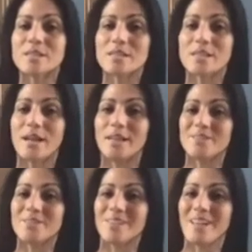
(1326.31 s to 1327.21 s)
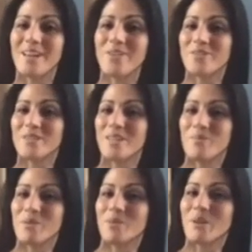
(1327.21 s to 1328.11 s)
Slightly to the left,
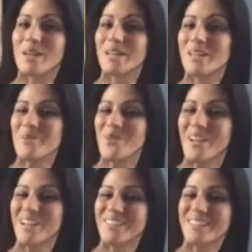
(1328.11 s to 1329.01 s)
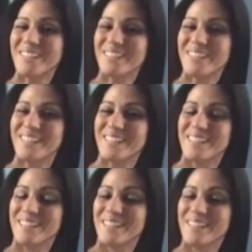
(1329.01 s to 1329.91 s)
keeping the right hip grounded,